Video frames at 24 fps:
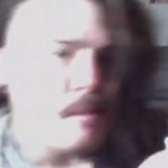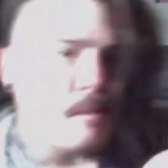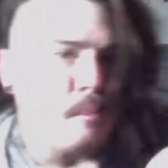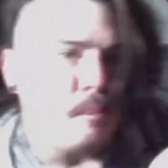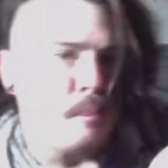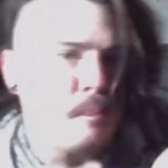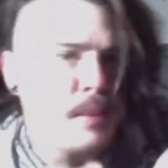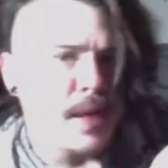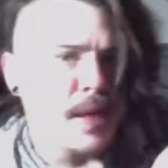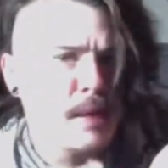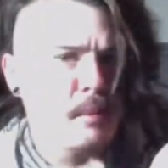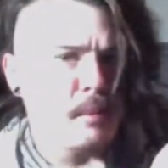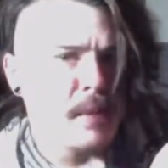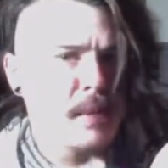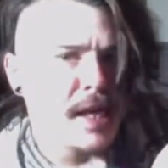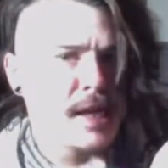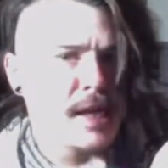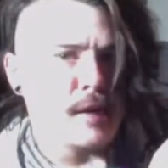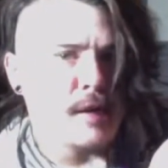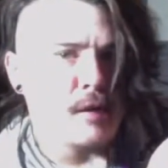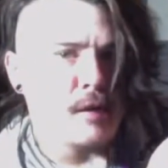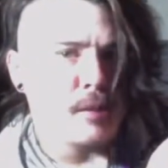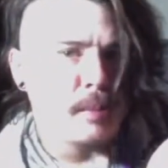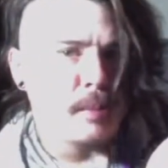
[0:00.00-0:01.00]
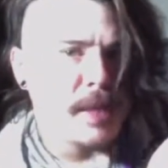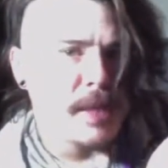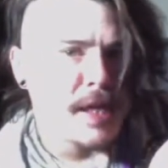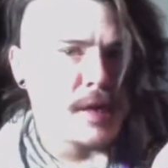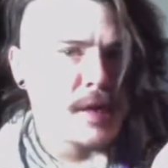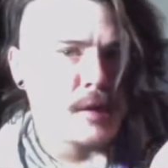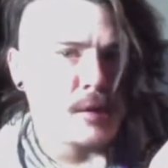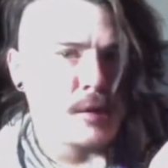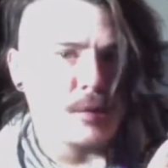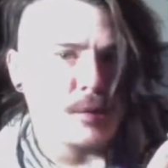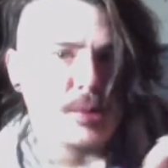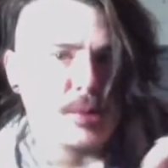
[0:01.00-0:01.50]
Pew pew
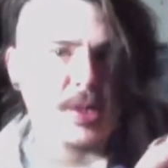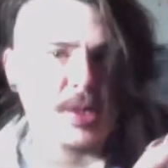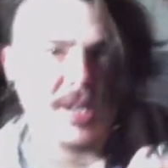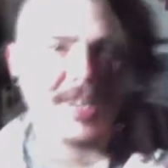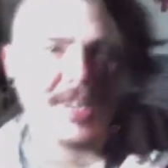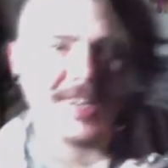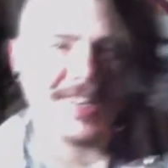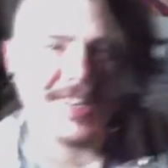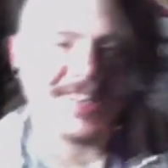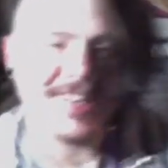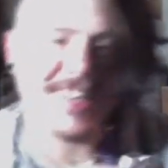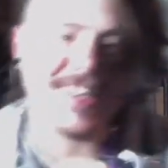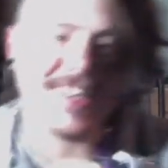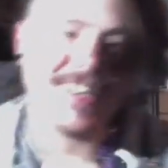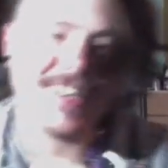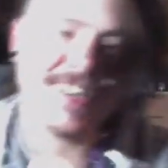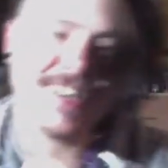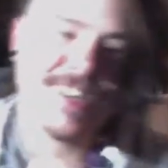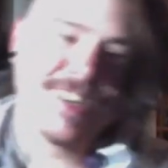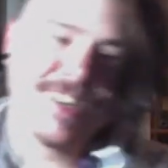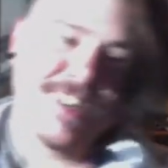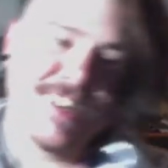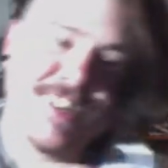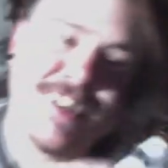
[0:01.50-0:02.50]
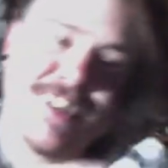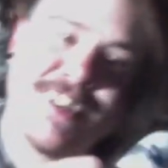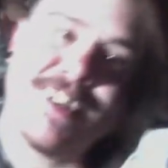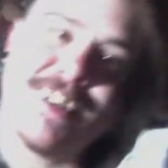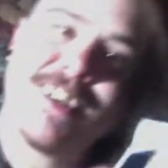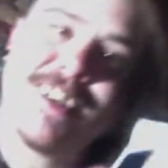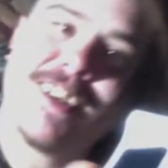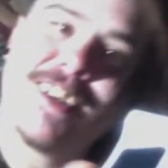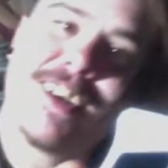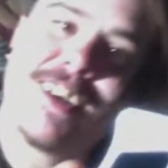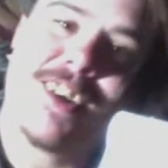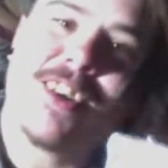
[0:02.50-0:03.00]
pew.
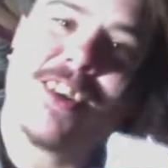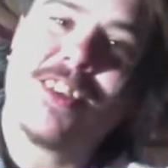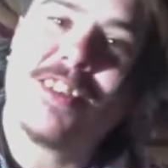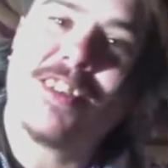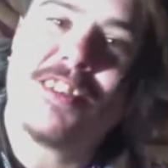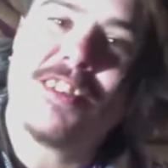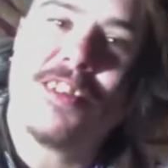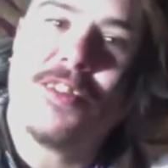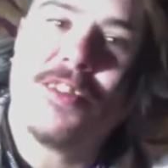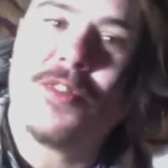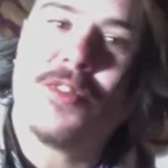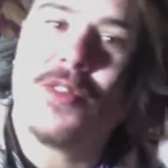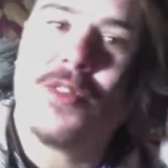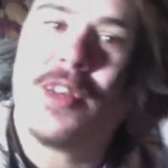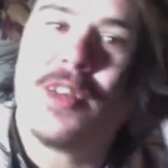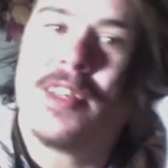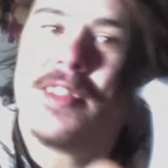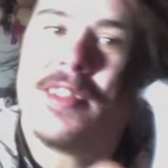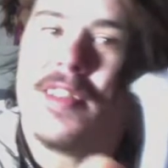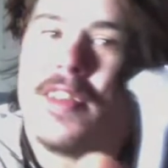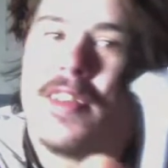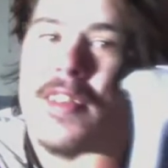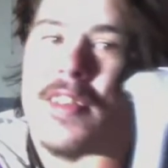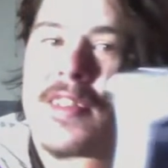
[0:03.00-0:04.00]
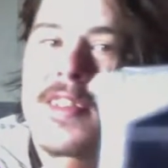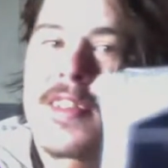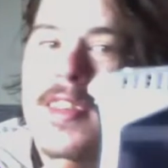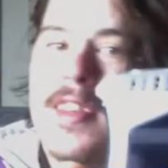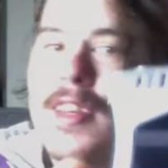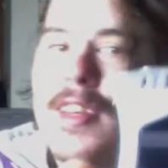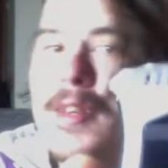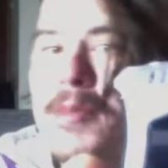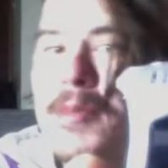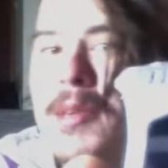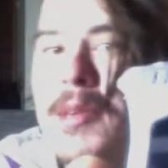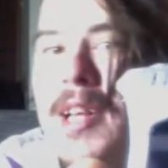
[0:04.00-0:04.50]
I've got the silver one as you can
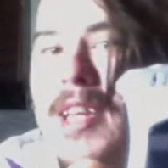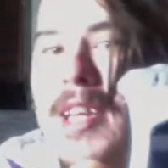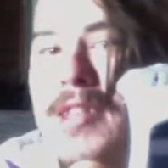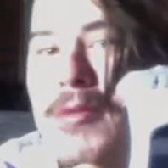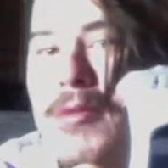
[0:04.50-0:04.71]
see, but that's